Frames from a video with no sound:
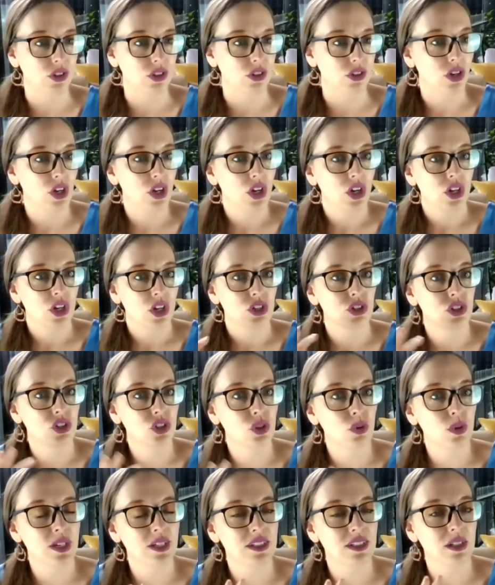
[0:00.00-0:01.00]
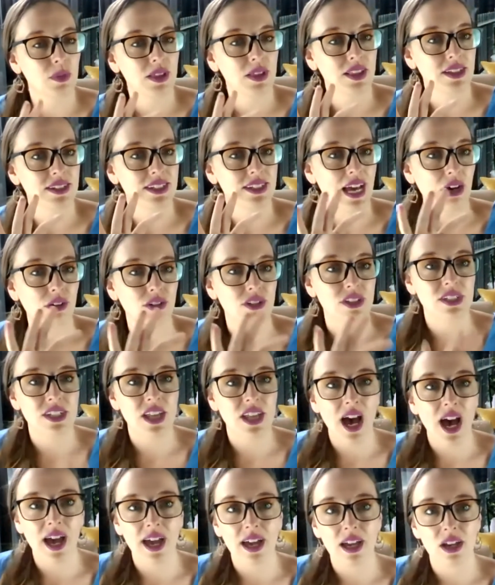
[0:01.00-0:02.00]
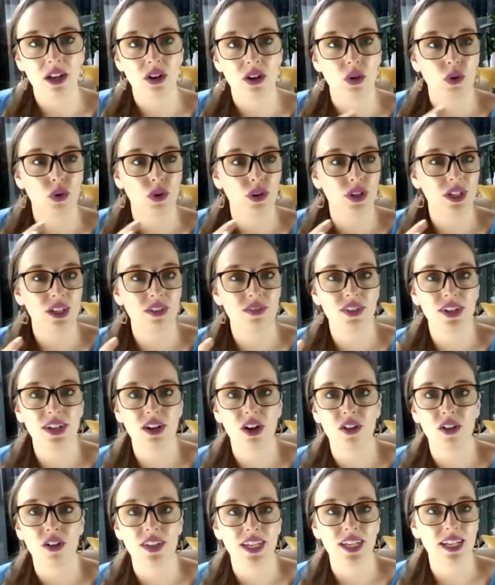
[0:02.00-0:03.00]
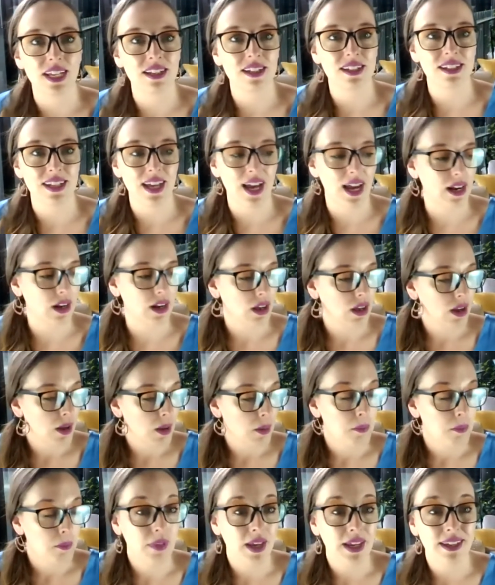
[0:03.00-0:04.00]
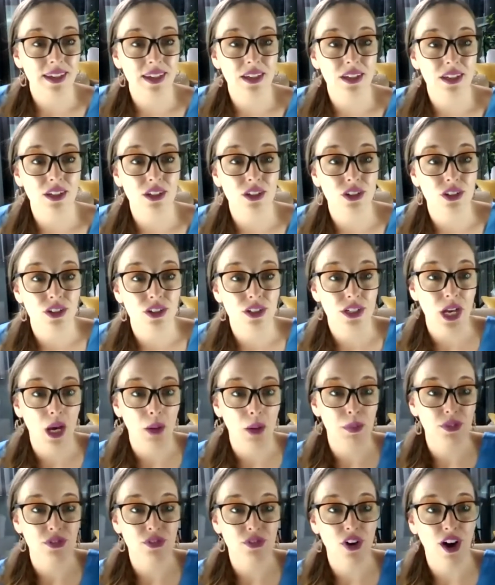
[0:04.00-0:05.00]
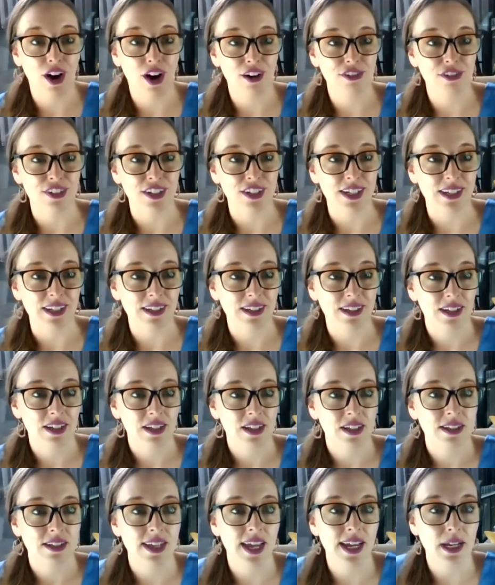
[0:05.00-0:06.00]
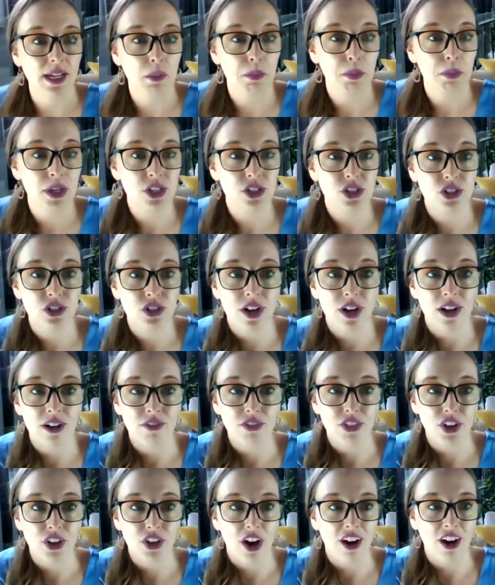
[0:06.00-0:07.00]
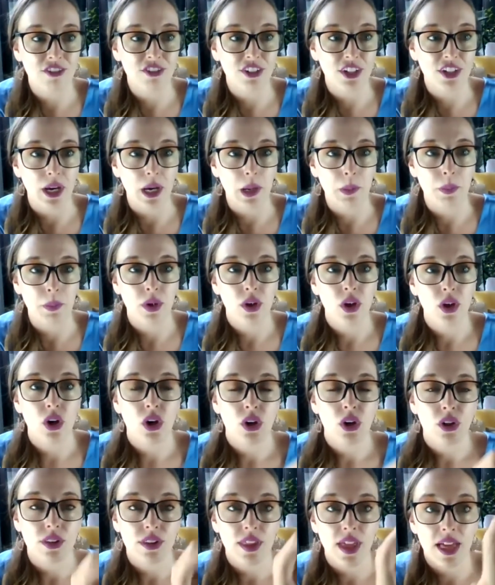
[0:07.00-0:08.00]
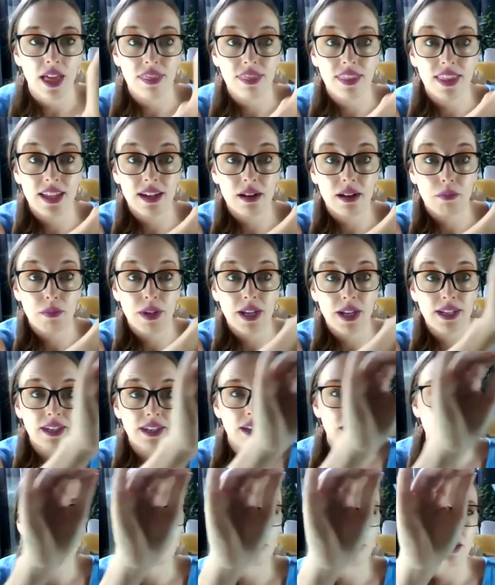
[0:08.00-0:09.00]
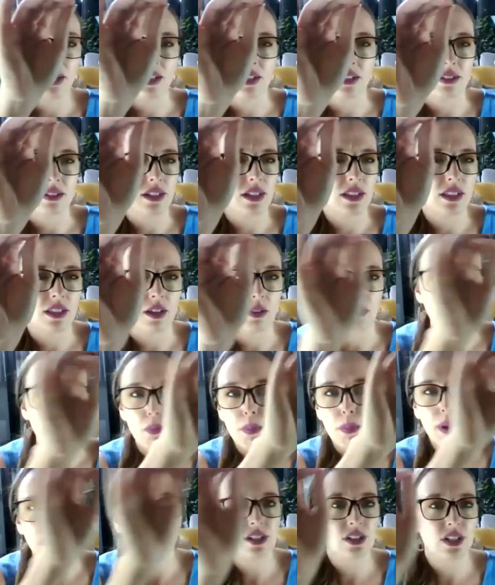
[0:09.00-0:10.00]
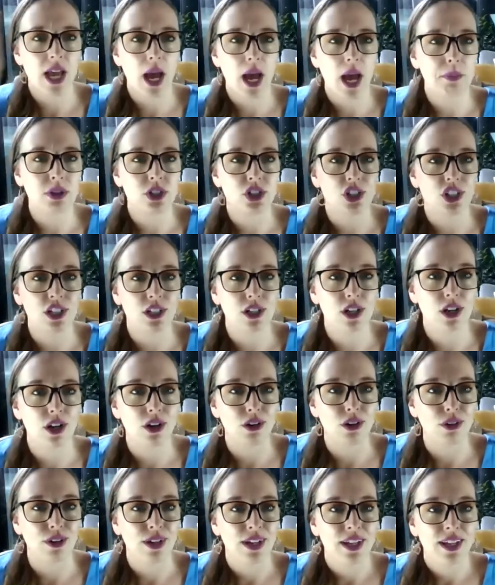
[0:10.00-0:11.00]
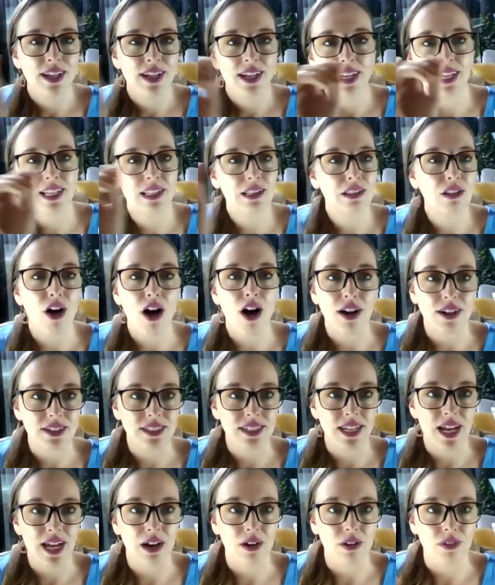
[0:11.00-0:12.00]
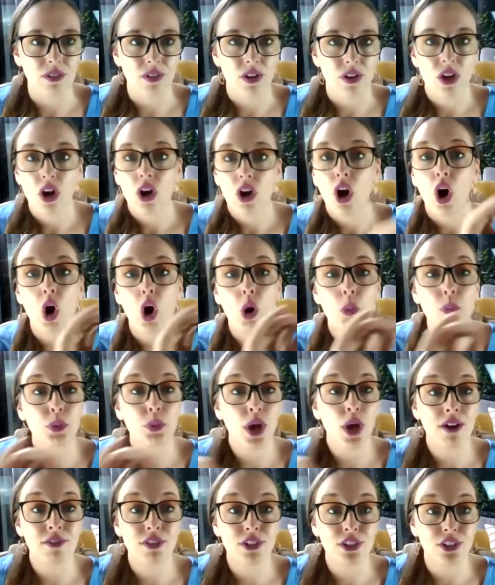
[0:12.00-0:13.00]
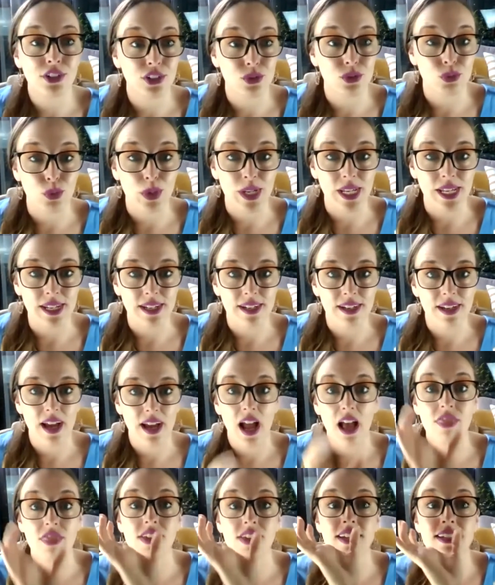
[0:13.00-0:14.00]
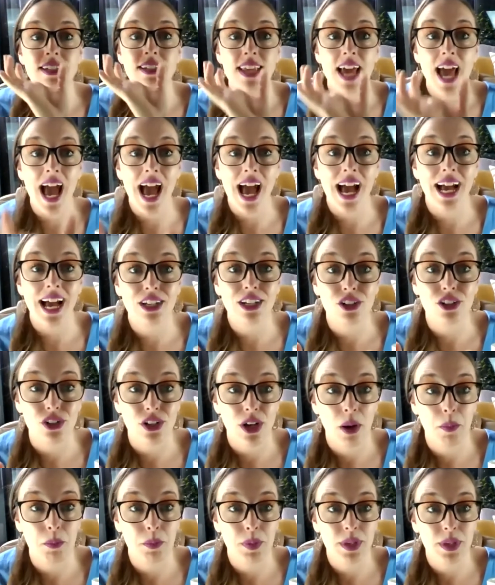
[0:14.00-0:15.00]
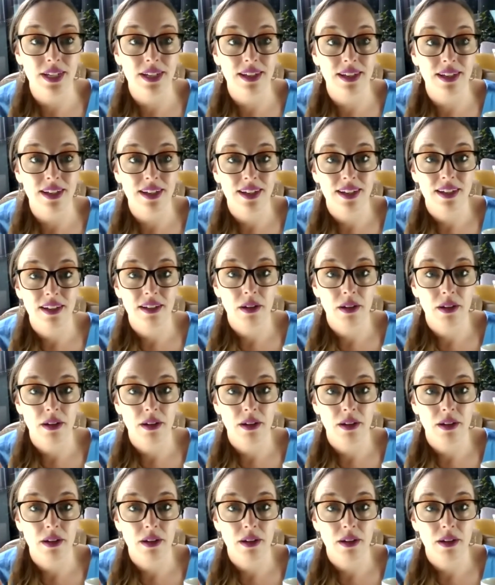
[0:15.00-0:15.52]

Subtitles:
or you're doing something that's outside or even on the inside, making a good cup of coffee, take a picture of the coffee cup, and then making the best cappuccino in lockdown. Hope you have a good week, and then tag your company.